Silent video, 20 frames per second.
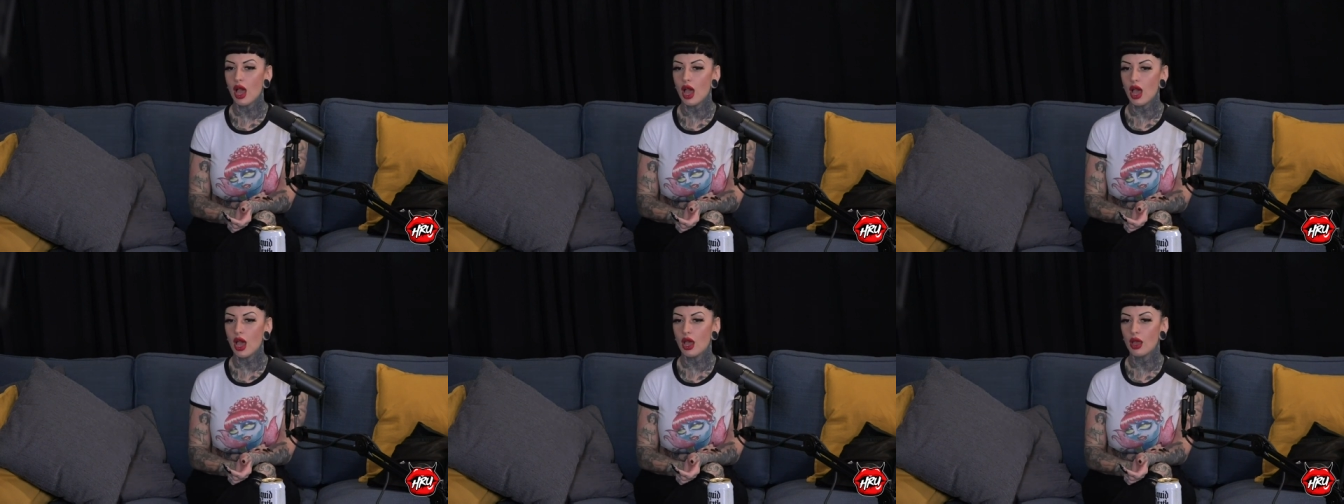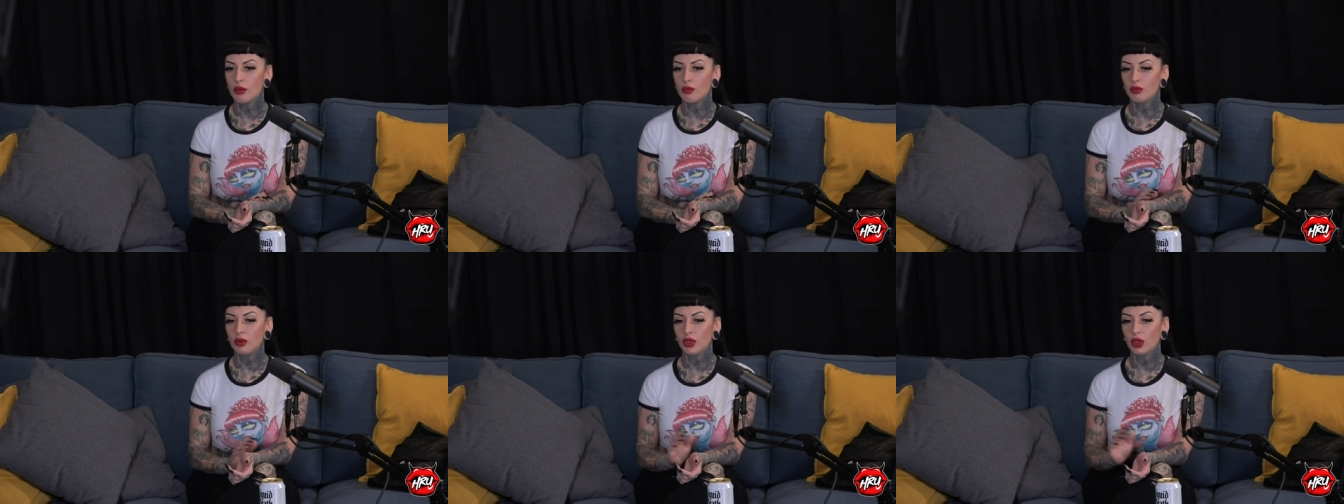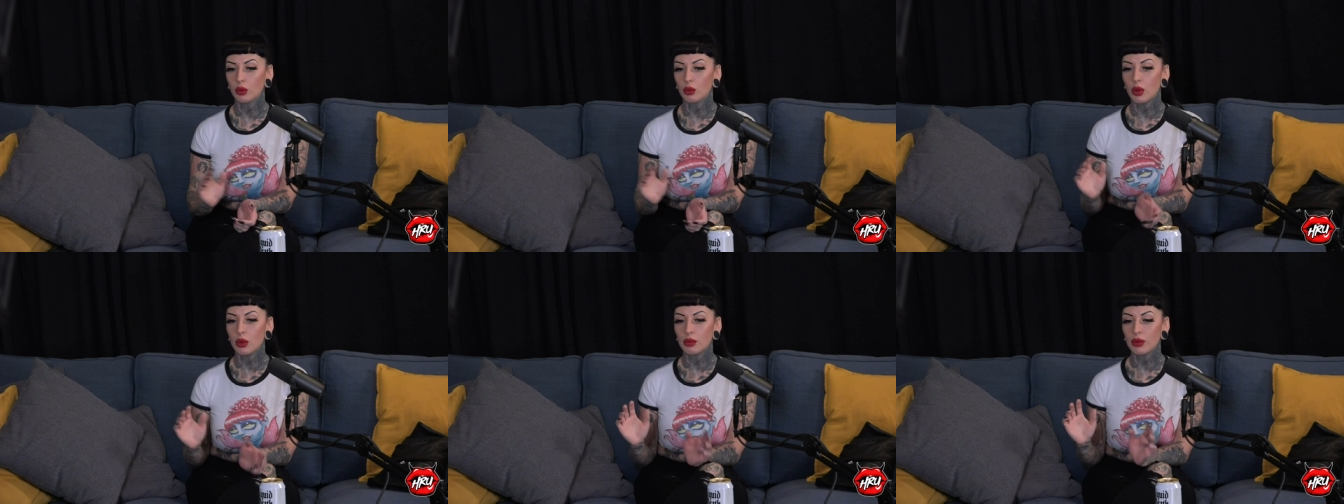
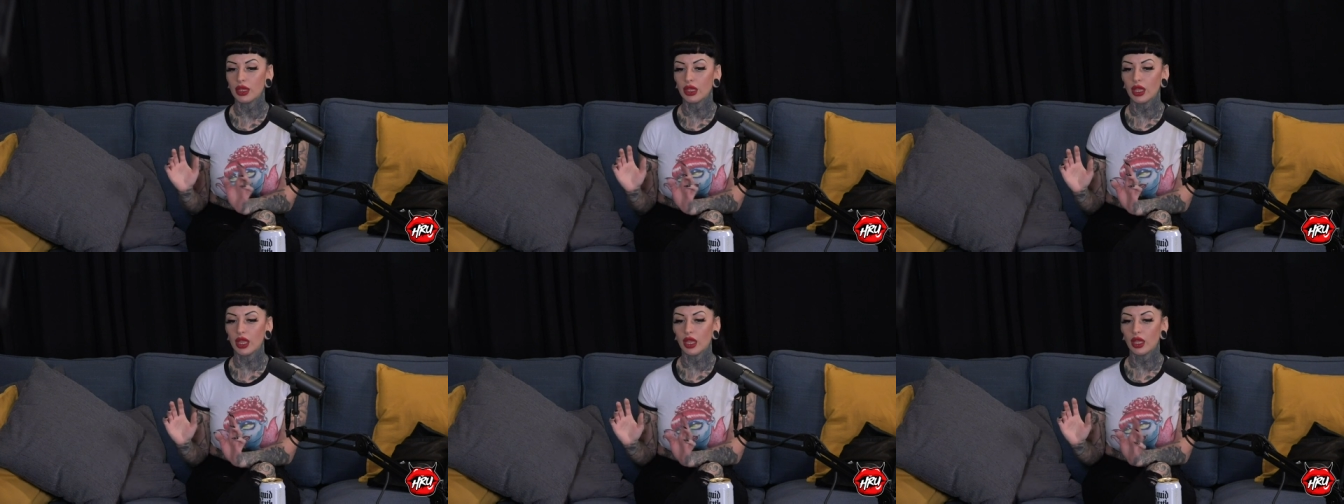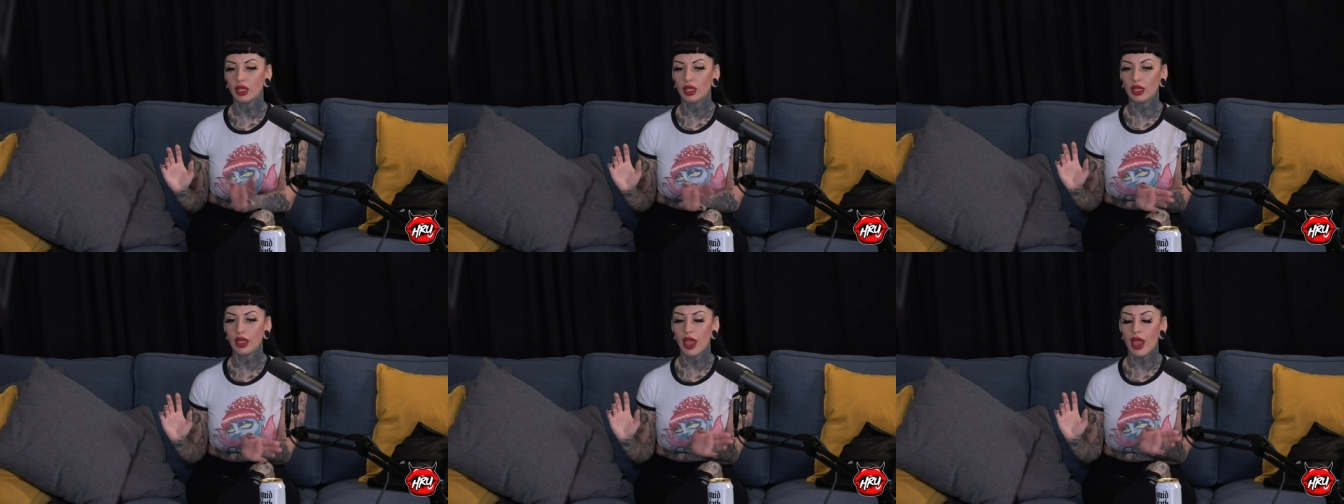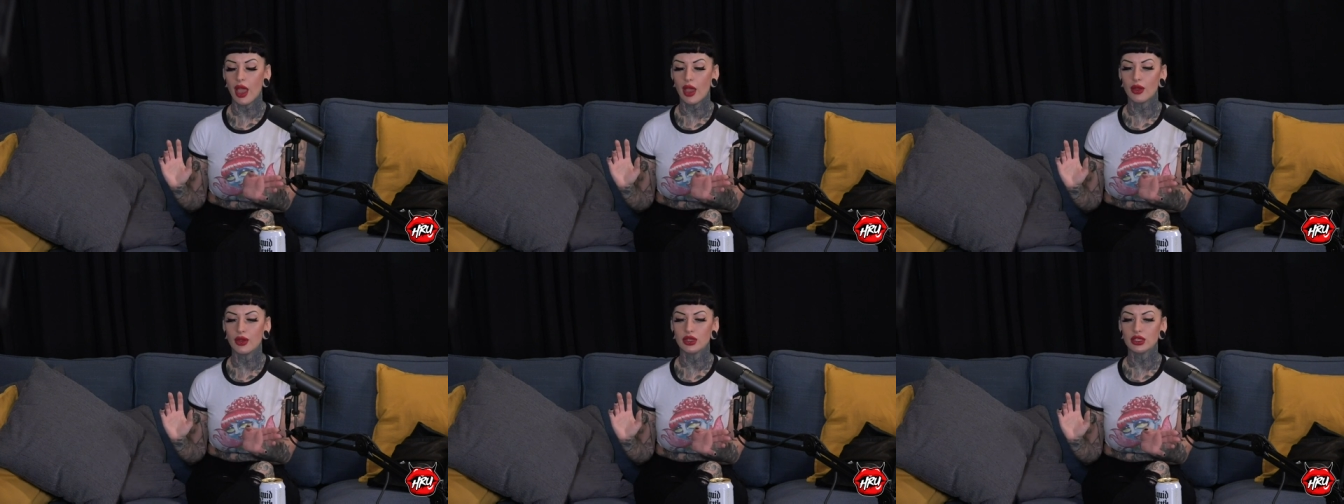Um, the woman, like,
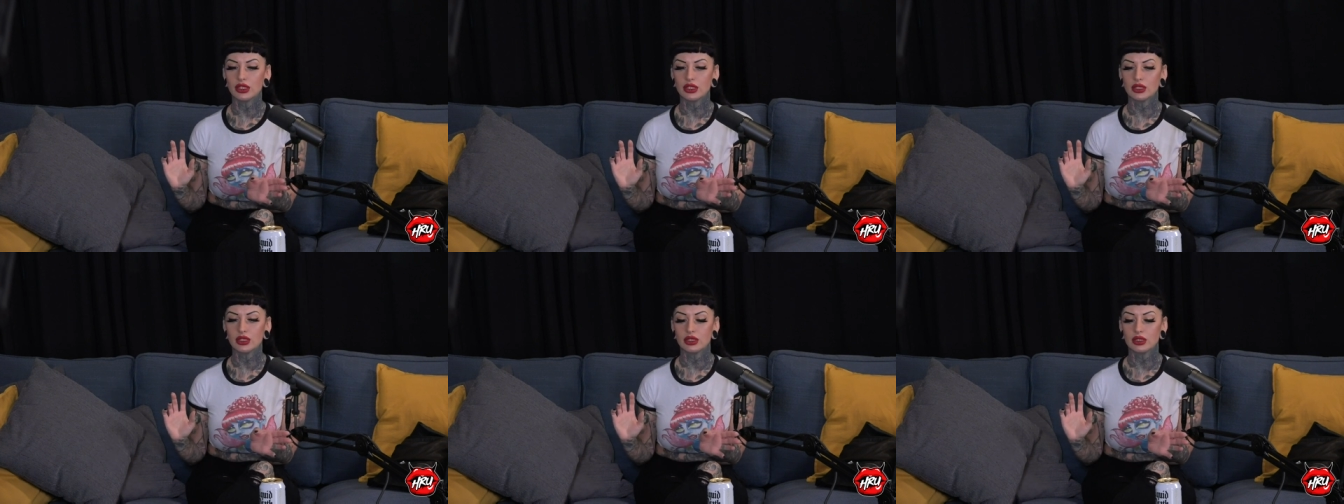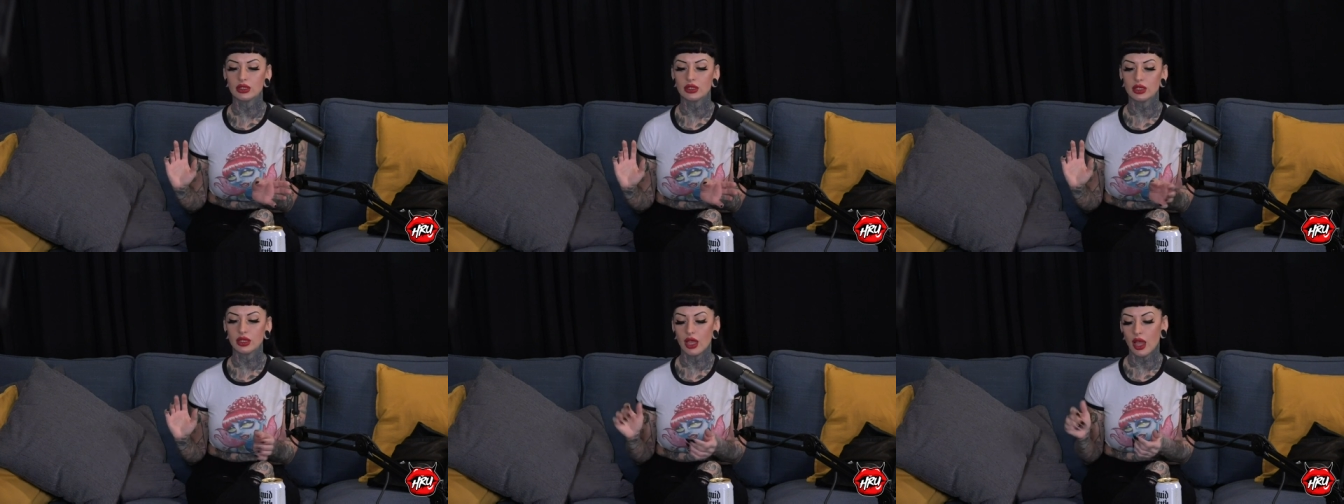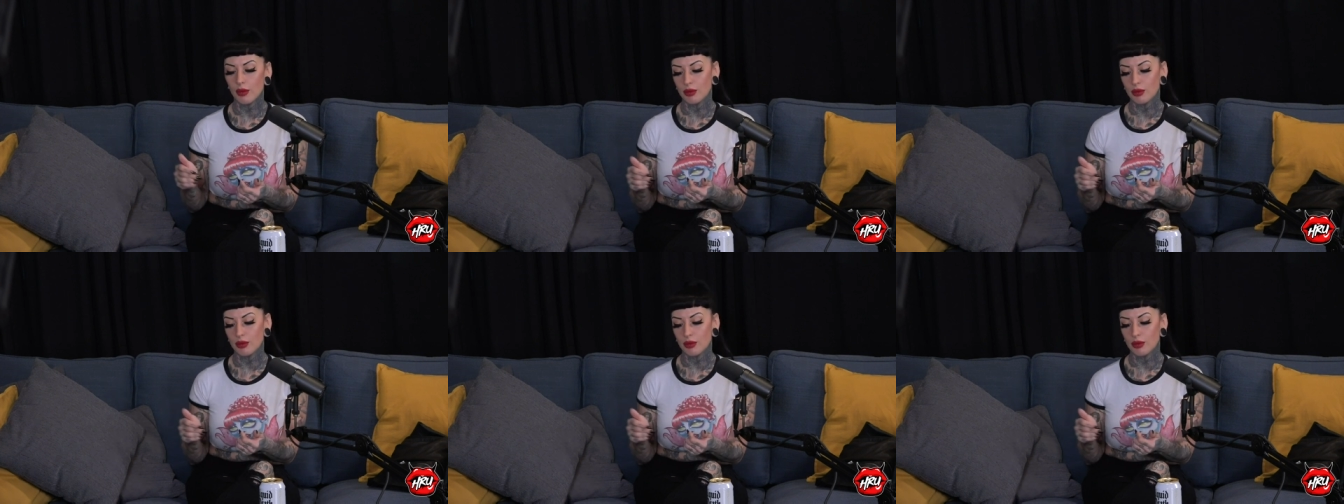I was,